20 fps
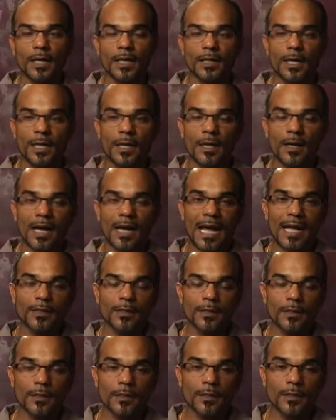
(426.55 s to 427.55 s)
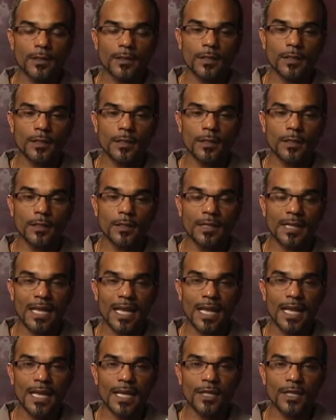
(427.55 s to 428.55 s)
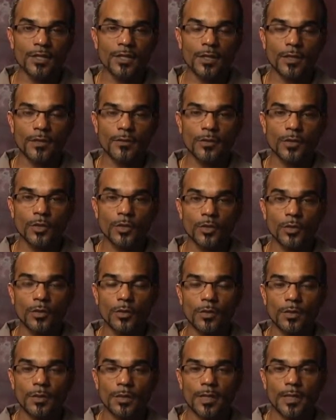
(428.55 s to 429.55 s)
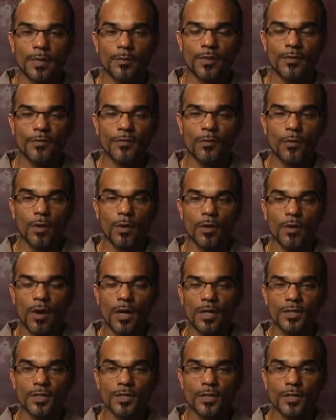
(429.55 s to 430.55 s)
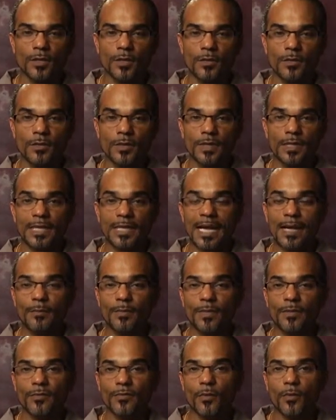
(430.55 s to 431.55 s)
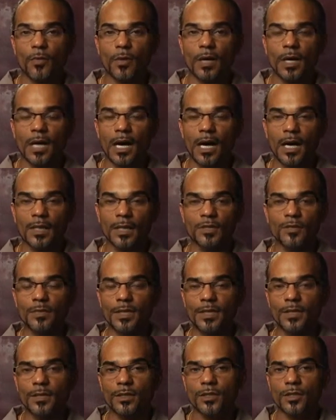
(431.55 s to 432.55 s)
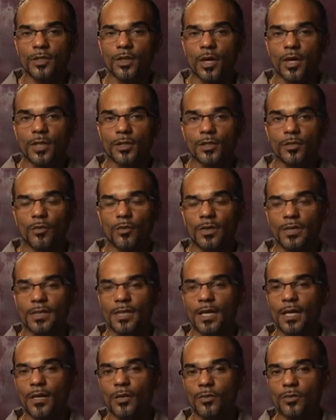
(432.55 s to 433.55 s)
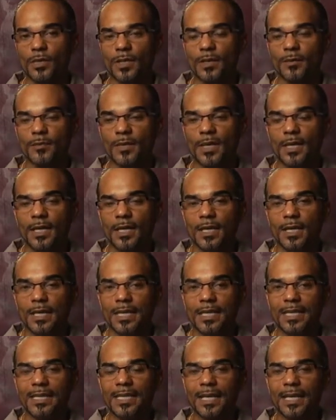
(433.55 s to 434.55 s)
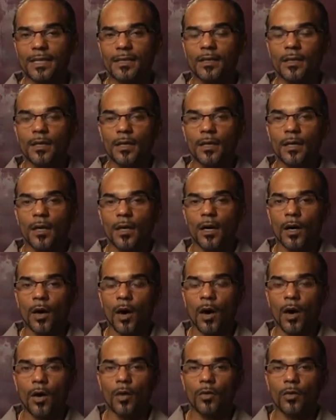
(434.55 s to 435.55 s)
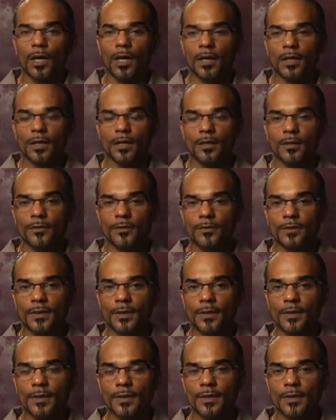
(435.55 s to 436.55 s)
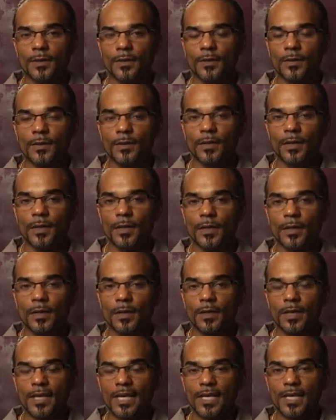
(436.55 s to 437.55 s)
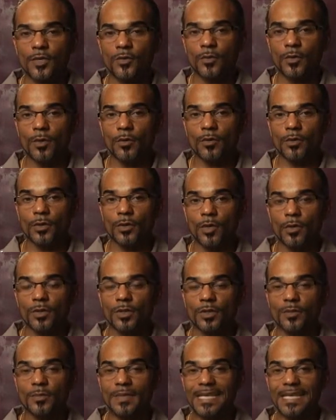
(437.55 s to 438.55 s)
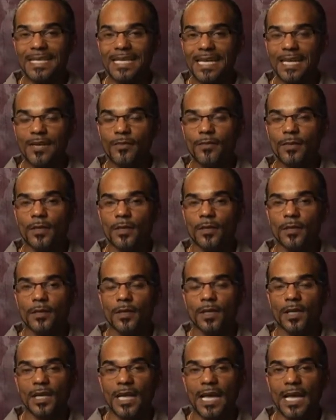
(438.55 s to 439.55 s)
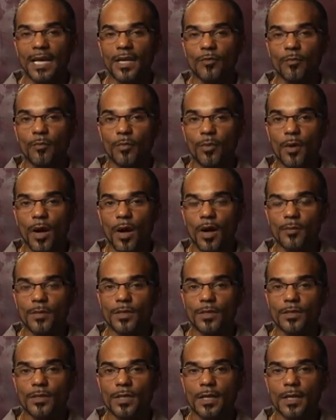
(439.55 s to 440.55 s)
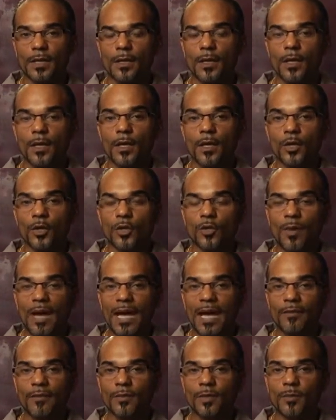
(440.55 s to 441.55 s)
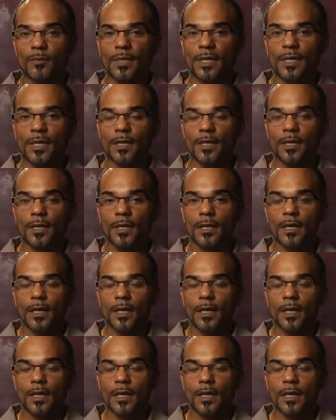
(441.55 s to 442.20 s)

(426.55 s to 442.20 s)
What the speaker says: They are at the edge of the Jordan, and before crossing over the night before, God speaks to Joshua and tells him that all of the Israel is going to be given the land of promise, and you have to be